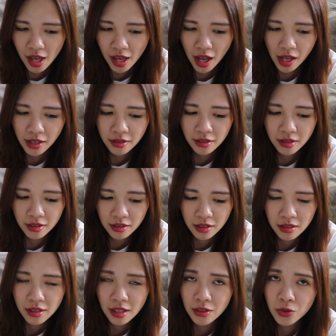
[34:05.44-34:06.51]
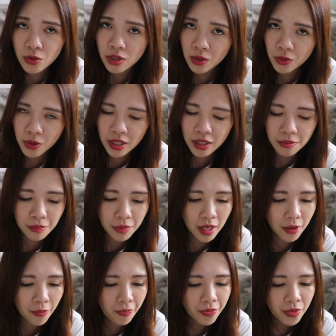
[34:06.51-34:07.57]
And this sounds really weird,
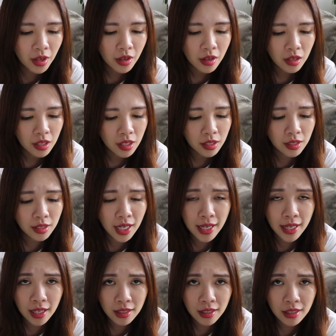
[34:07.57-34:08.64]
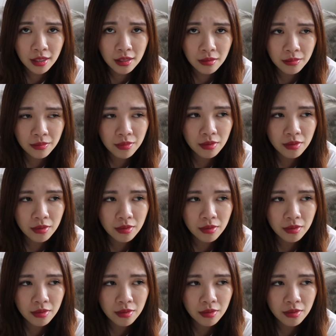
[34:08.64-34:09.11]
but the taiyaki,